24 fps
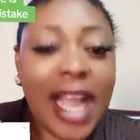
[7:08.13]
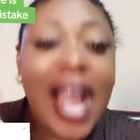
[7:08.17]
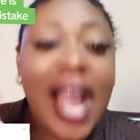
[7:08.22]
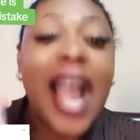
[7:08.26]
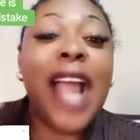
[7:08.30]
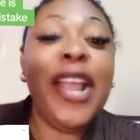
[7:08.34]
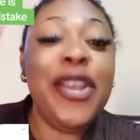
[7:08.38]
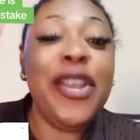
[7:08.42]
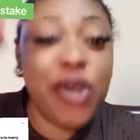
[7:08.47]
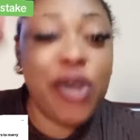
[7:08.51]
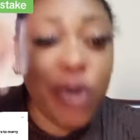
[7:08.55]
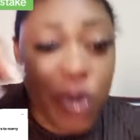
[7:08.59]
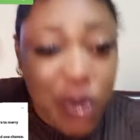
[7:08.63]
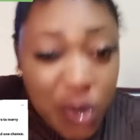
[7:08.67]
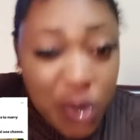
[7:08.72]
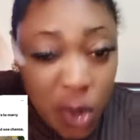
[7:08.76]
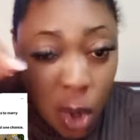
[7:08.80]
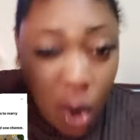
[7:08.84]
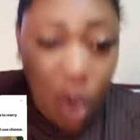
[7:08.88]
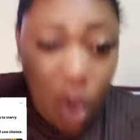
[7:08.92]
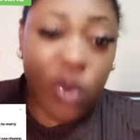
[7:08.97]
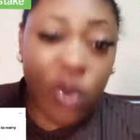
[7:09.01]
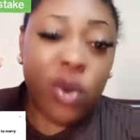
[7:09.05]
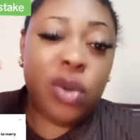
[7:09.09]
And you
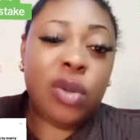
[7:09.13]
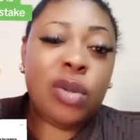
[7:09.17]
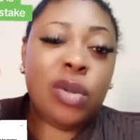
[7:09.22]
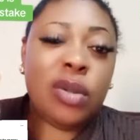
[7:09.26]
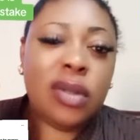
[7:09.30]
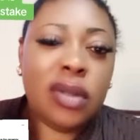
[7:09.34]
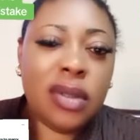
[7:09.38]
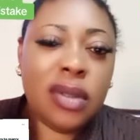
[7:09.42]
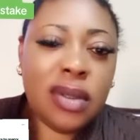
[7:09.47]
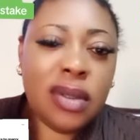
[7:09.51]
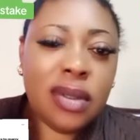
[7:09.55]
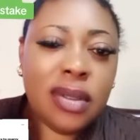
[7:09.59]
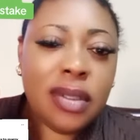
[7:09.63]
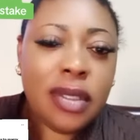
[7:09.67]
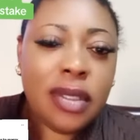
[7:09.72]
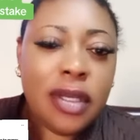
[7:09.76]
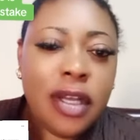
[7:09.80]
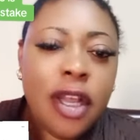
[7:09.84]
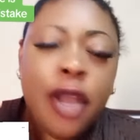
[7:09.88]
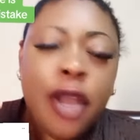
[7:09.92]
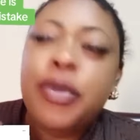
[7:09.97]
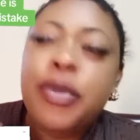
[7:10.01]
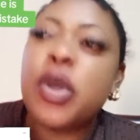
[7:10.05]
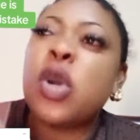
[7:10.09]
know,
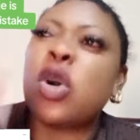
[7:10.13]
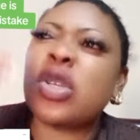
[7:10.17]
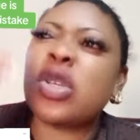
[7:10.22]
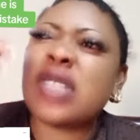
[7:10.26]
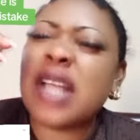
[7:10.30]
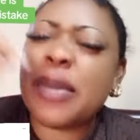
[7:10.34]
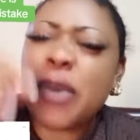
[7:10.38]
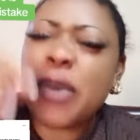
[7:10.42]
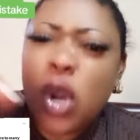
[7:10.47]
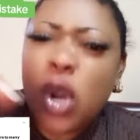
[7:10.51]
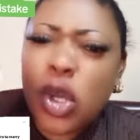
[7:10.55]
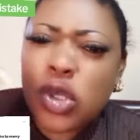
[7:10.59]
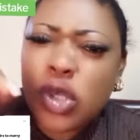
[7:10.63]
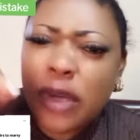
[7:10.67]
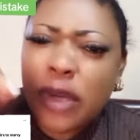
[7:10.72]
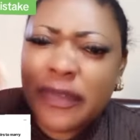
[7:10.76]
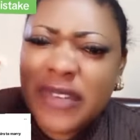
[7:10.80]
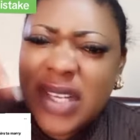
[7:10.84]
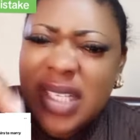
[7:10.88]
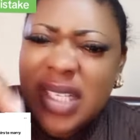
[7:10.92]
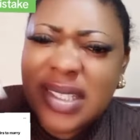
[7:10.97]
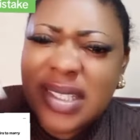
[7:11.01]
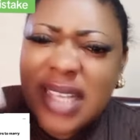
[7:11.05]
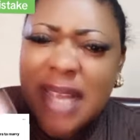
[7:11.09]
because of
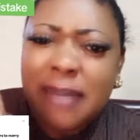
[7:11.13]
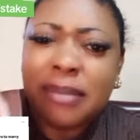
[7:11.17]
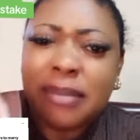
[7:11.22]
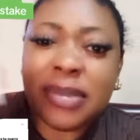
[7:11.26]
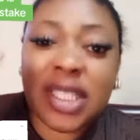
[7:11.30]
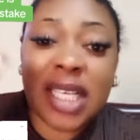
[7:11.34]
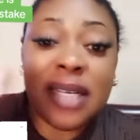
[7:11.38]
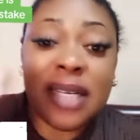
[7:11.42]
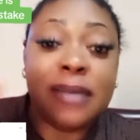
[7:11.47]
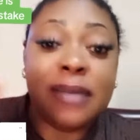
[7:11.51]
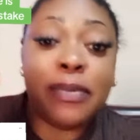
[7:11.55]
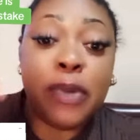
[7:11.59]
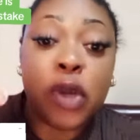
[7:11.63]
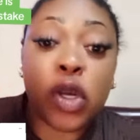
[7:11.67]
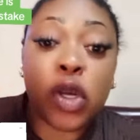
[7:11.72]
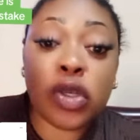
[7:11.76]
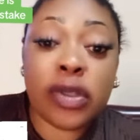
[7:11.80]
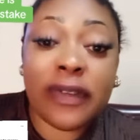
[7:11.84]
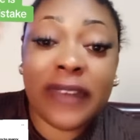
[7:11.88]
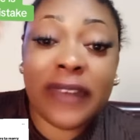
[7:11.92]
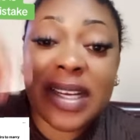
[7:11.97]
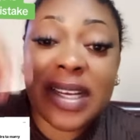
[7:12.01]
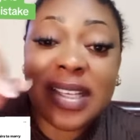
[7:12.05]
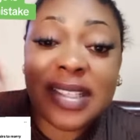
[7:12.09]
this same opinion,
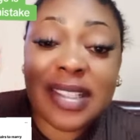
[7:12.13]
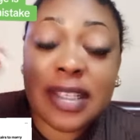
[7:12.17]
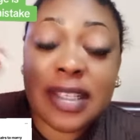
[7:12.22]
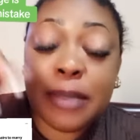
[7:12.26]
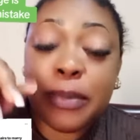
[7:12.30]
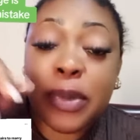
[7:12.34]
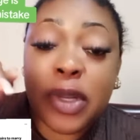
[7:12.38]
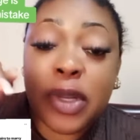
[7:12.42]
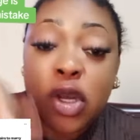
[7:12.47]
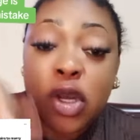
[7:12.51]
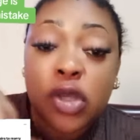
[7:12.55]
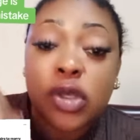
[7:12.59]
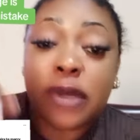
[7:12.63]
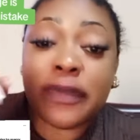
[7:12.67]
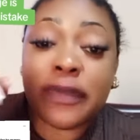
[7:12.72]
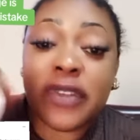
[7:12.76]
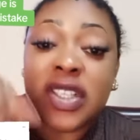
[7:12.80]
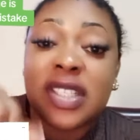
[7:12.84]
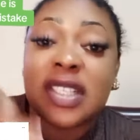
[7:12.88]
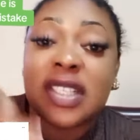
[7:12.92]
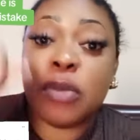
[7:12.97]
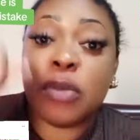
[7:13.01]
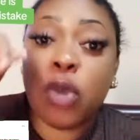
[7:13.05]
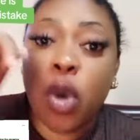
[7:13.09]

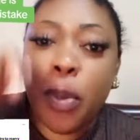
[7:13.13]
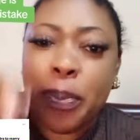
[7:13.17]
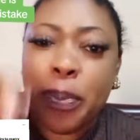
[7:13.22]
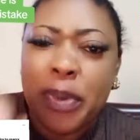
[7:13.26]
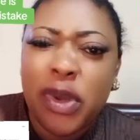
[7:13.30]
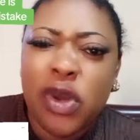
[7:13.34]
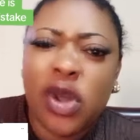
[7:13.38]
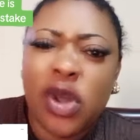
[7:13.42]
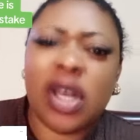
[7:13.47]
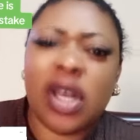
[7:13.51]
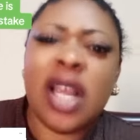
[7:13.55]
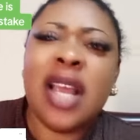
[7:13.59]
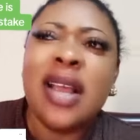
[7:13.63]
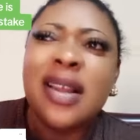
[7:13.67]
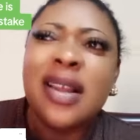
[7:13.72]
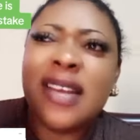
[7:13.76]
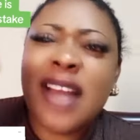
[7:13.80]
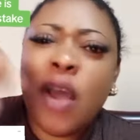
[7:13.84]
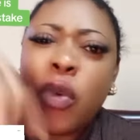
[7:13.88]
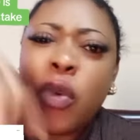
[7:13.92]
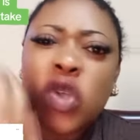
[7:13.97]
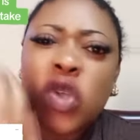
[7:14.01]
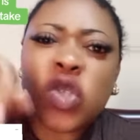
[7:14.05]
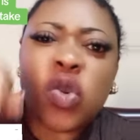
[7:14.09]

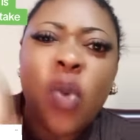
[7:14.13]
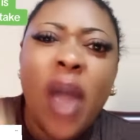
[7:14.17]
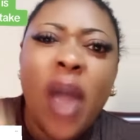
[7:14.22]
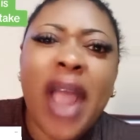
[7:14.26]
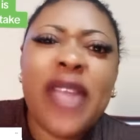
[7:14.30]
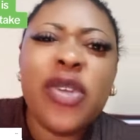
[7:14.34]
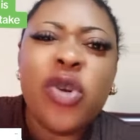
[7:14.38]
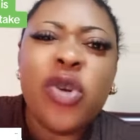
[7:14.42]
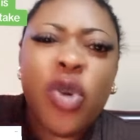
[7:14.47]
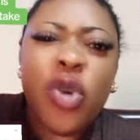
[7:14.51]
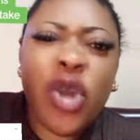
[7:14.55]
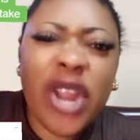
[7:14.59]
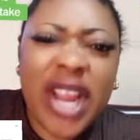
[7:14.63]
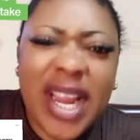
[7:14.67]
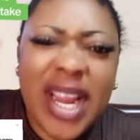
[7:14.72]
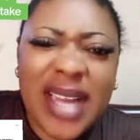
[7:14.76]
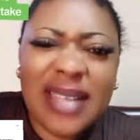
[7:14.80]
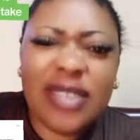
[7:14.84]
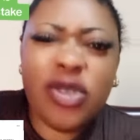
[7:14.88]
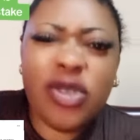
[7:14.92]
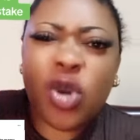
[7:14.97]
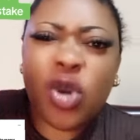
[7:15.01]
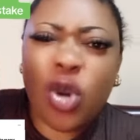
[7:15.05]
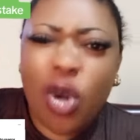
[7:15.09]
that was why you
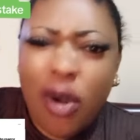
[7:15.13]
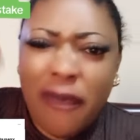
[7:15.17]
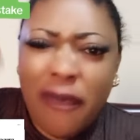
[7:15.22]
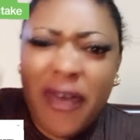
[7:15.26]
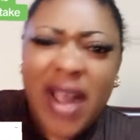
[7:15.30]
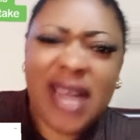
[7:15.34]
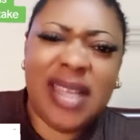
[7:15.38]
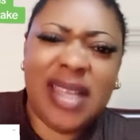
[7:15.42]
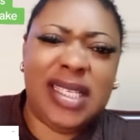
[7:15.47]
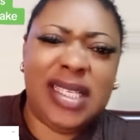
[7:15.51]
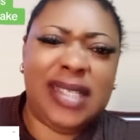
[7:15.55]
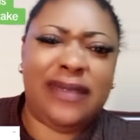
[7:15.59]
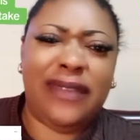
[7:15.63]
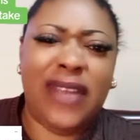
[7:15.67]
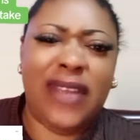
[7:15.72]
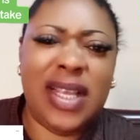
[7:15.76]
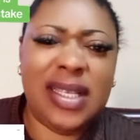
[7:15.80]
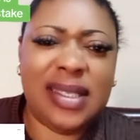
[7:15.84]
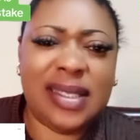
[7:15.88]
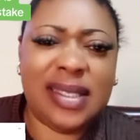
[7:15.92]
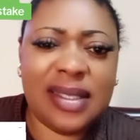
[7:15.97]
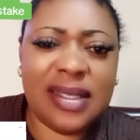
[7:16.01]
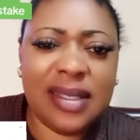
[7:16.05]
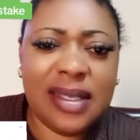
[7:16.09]
hid, you covered his
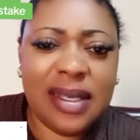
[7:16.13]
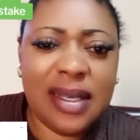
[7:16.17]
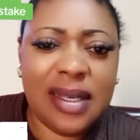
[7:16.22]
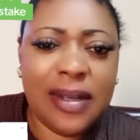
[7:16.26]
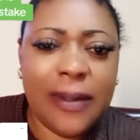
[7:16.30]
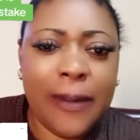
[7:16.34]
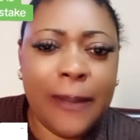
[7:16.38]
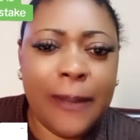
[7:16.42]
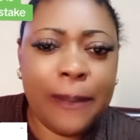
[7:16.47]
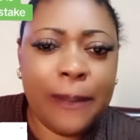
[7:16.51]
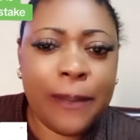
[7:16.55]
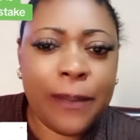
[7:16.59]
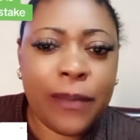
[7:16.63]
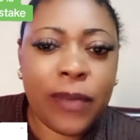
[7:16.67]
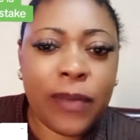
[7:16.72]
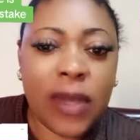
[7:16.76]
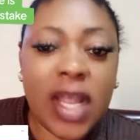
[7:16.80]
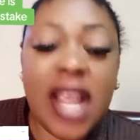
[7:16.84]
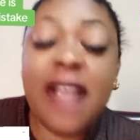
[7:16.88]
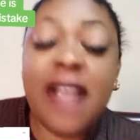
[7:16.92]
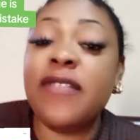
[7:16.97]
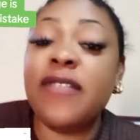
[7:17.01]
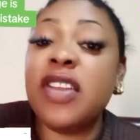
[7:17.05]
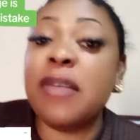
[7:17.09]
face.
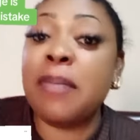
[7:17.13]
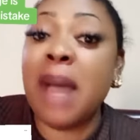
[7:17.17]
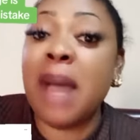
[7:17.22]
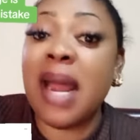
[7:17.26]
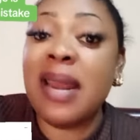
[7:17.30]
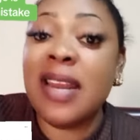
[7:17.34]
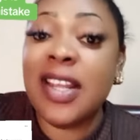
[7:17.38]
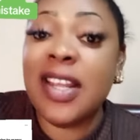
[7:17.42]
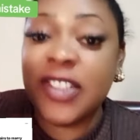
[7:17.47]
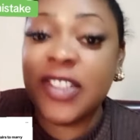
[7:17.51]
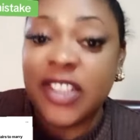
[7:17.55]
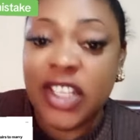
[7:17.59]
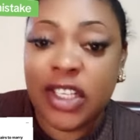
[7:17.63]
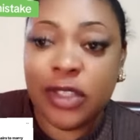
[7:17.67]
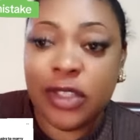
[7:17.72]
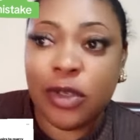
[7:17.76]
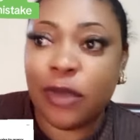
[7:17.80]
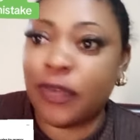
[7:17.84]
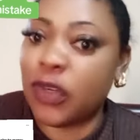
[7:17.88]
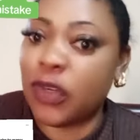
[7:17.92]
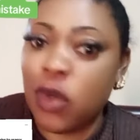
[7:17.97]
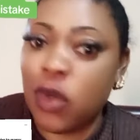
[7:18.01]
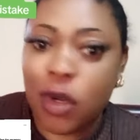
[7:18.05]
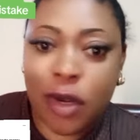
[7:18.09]
If the man legit,
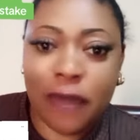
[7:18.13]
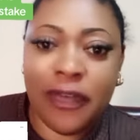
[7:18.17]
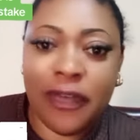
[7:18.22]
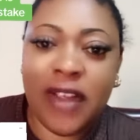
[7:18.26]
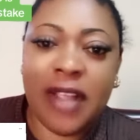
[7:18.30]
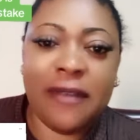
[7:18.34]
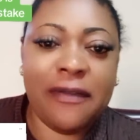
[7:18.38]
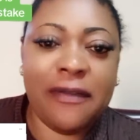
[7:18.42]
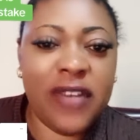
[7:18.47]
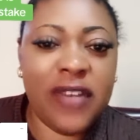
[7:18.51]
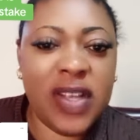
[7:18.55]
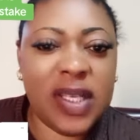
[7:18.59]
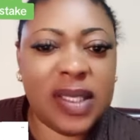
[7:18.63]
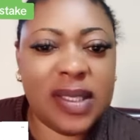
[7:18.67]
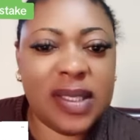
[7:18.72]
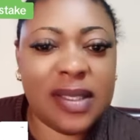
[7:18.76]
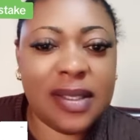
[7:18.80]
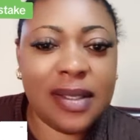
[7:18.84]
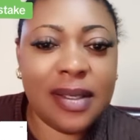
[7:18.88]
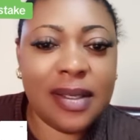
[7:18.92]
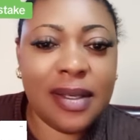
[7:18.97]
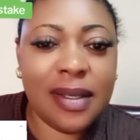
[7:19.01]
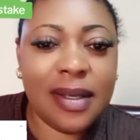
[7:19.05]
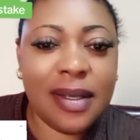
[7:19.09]
you for no cover in face.